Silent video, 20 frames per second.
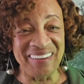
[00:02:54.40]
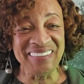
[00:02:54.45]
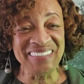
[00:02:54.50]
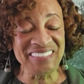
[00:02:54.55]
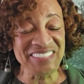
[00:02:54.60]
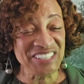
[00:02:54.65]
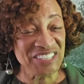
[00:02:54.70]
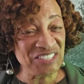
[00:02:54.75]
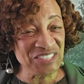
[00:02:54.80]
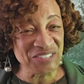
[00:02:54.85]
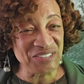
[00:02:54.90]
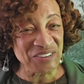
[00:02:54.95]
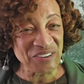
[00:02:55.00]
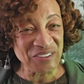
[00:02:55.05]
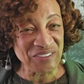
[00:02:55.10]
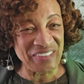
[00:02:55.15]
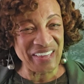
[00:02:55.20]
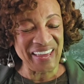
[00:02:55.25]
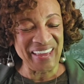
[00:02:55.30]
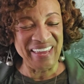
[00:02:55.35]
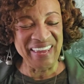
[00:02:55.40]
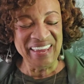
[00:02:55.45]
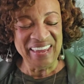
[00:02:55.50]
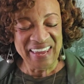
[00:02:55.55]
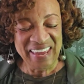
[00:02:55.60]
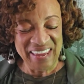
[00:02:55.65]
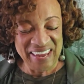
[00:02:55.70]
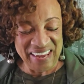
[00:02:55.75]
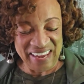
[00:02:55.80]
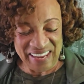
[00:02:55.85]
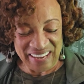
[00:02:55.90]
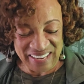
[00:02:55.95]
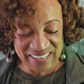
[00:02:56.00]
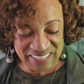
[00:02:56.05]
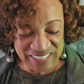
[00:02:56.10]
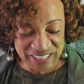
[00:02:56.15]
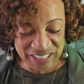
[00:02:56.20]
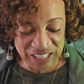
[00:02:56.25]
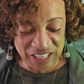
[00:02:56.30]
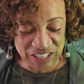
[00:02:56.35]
Did you know that? It's